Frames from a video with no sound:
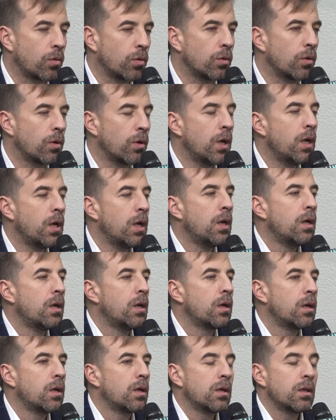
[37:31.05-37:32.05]
we need
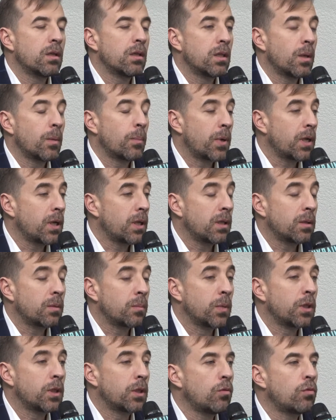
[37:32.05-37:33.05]
to focus on
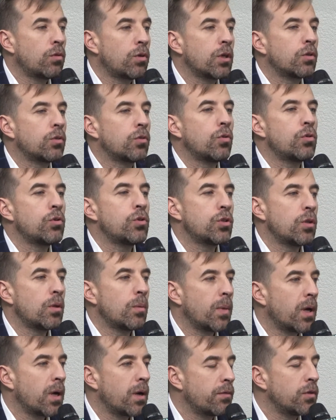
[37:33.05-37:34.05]
everything that do
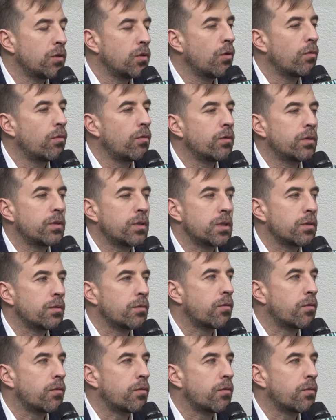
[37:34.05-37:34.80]
with green